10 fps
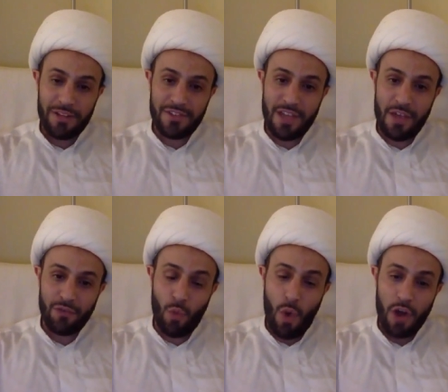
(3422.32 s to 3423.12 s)

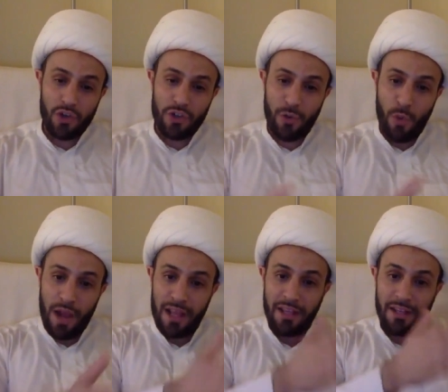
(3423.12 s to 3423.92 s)
says, washes
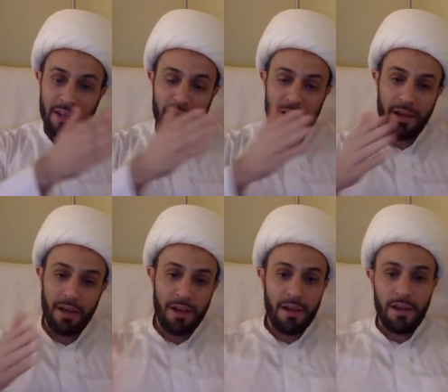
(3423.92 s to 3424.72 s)
away
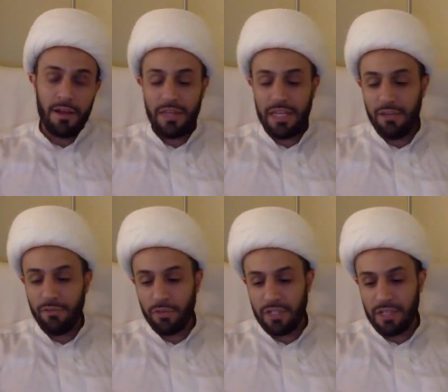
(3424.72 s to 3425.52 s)
the
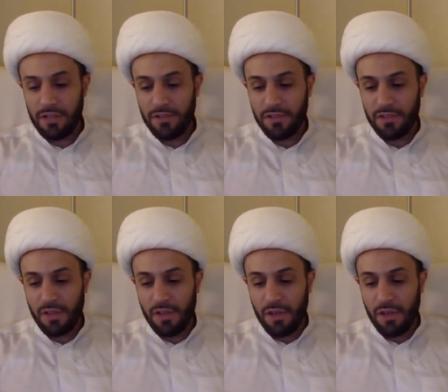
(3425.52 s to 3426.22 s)
evil deeds.